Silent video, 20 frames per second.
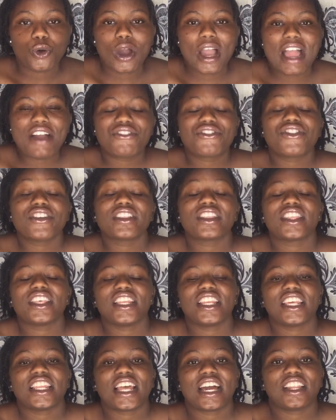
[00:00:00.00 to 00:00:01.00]

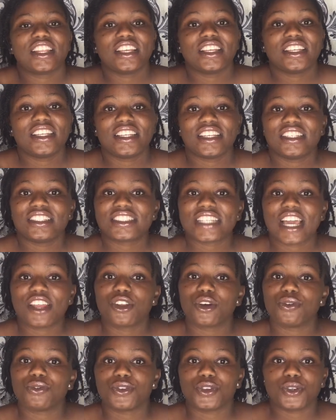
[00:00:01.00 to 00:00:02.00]
everything inside
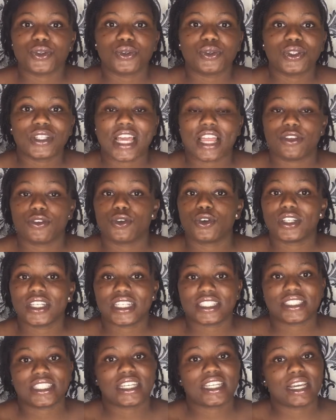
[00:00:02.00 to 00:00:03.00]
of you that you
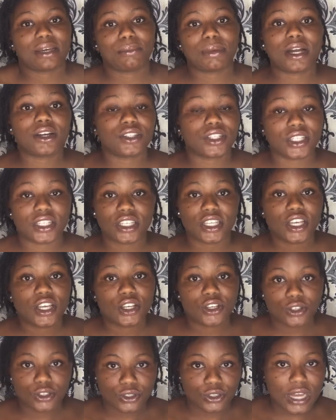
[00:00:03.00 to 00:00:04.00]
understand about
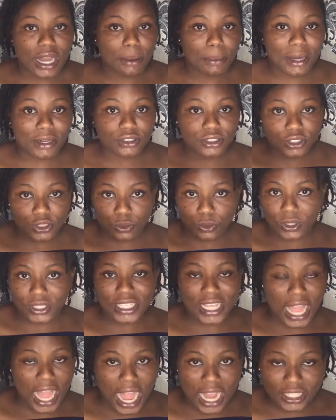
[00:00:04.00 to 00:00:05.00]
what
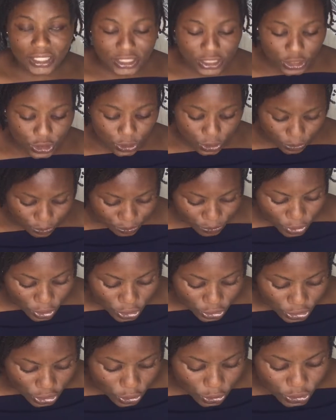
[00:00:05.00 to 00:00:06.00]
they are asking you.
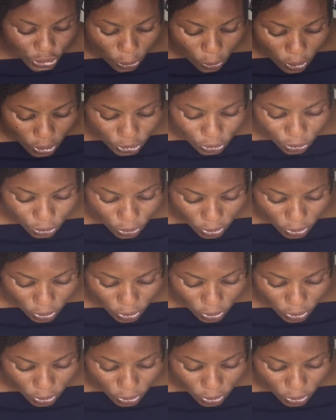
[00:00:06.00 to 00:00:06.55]
The second